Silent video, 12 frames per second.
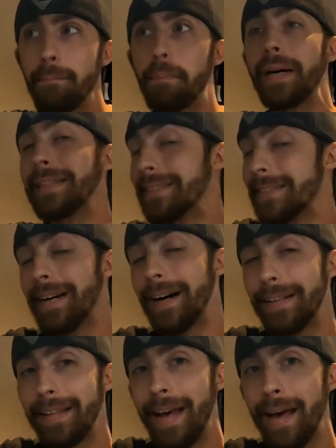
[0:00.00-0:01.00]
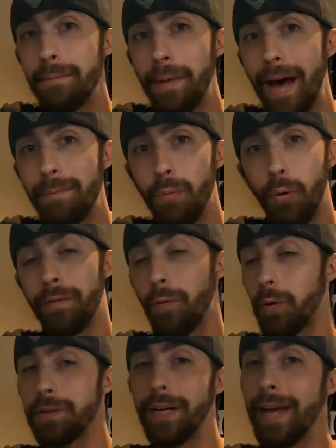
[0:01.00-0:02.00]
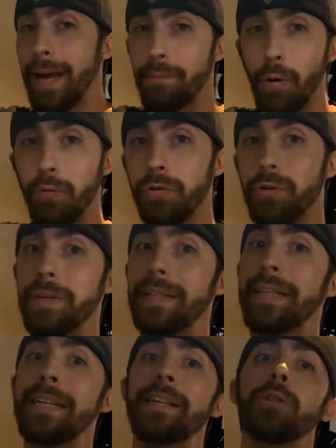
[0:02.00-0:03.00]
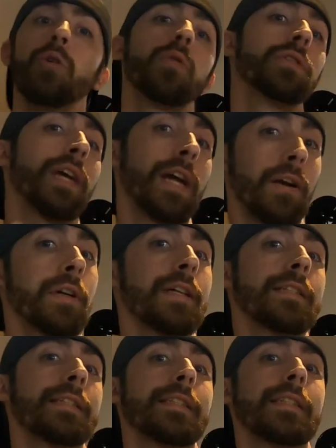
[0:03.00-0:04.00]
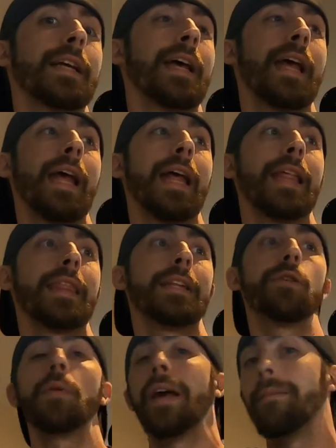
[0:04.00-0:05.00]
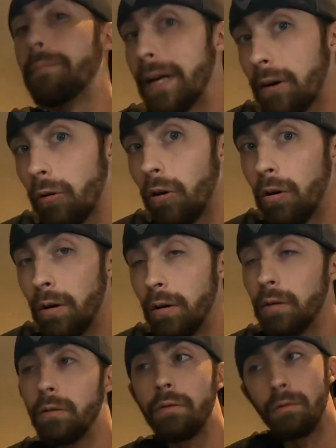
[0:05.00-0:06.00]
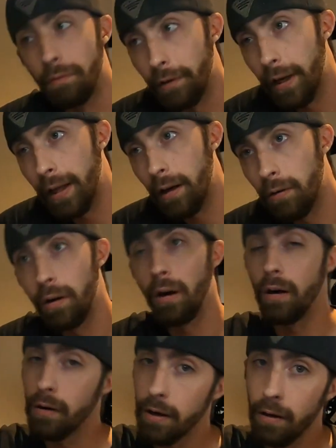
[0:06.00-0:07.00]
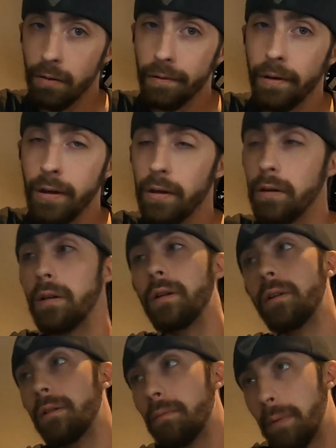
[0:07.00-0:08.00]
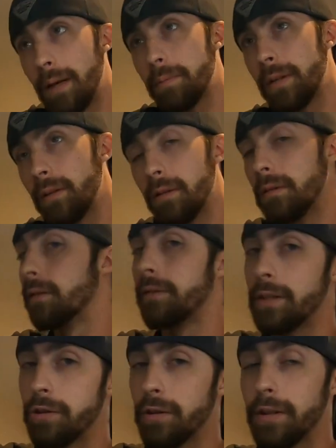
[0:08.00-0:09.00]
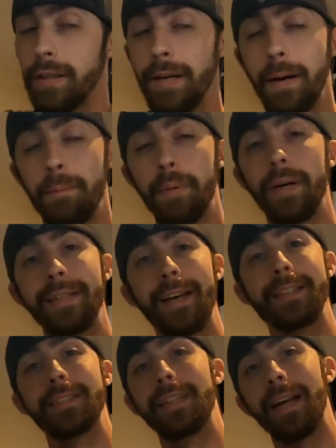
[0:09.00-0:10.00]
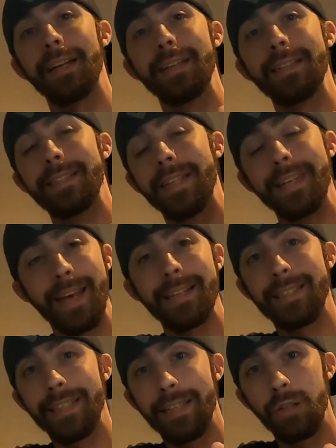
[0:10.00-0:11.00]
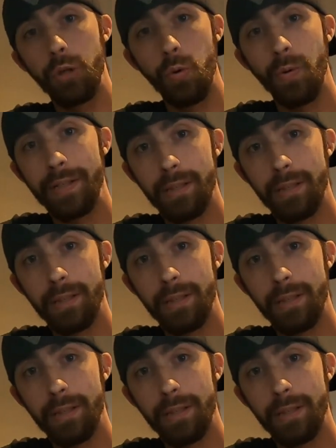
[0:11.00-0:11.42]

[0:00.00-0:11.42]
bites on that bad boy. Of course, I am going to be leaning towards areas that don't have pickerel for now. I'll get over it, maybe, eventually. But yes, that is the next thing to